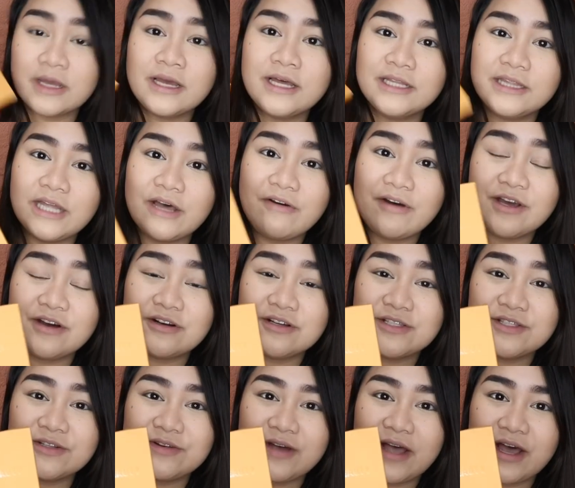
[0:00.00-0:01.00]
Now I
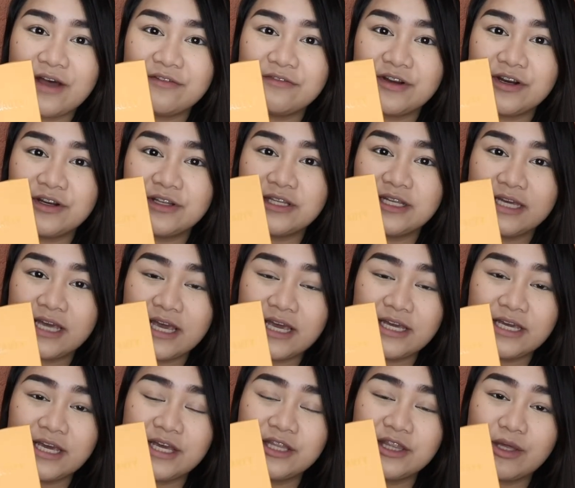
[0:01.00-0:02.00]
also have here the
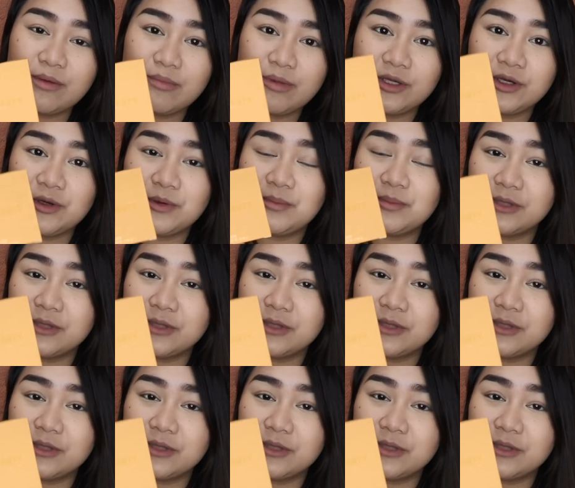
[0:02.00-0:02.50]
KKW